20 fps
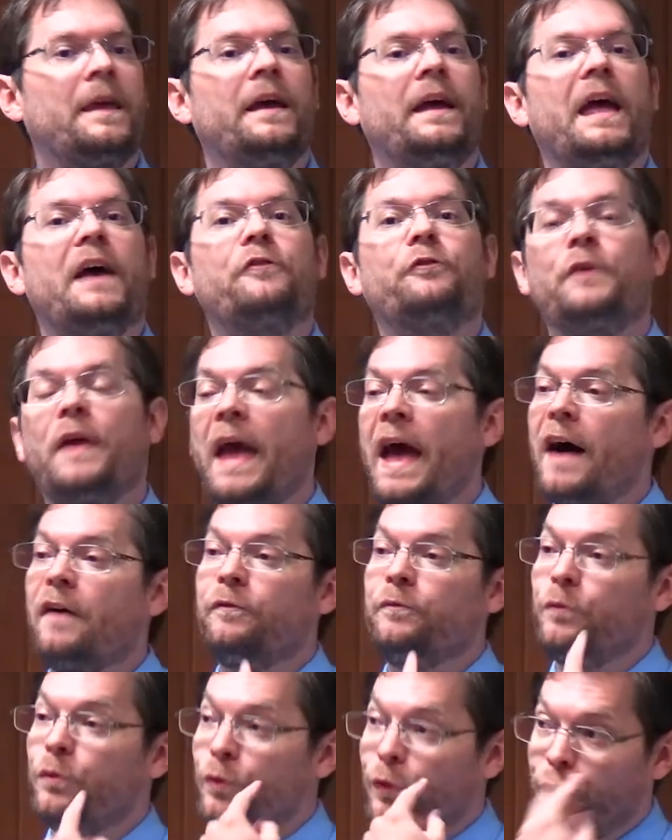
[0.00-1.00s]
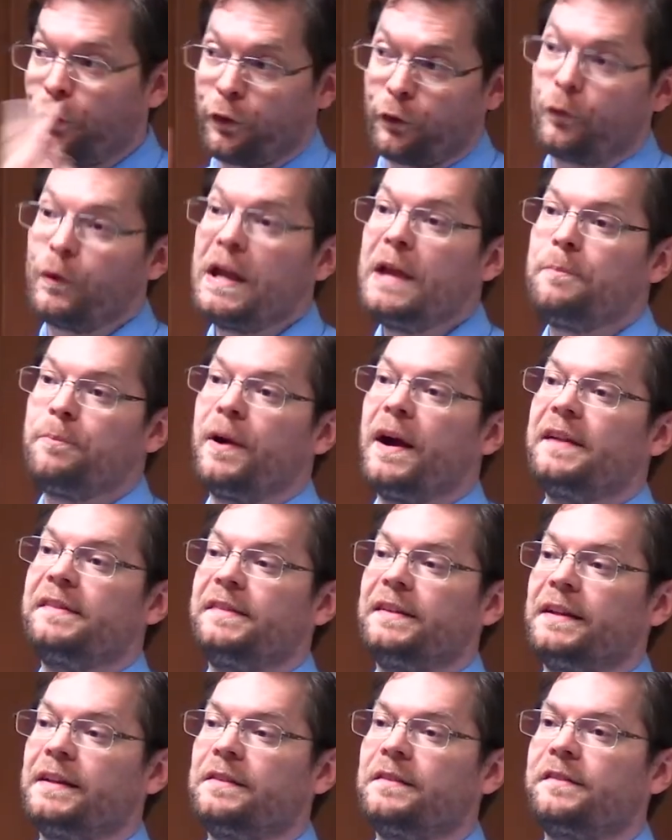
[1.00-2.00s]
If you have 3
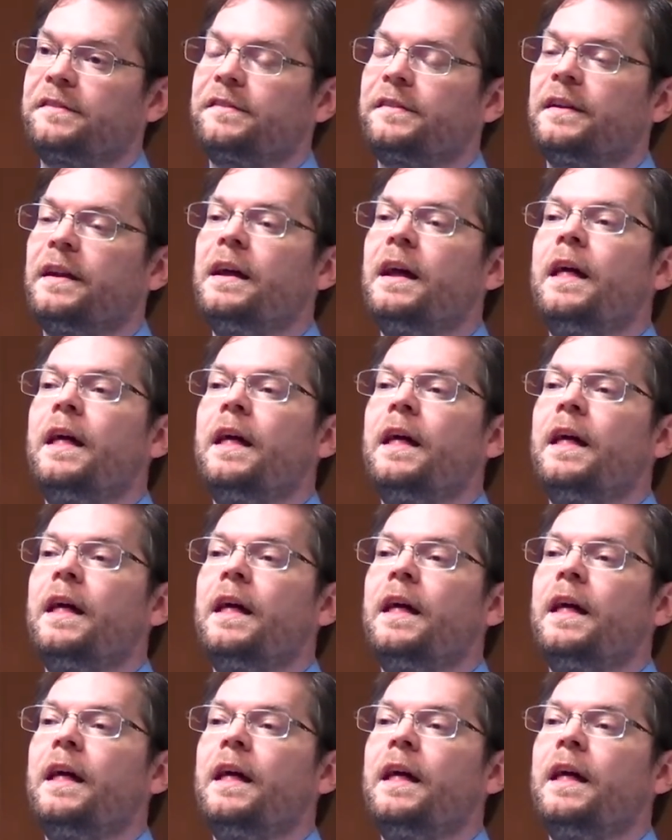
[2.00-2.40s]
presidents,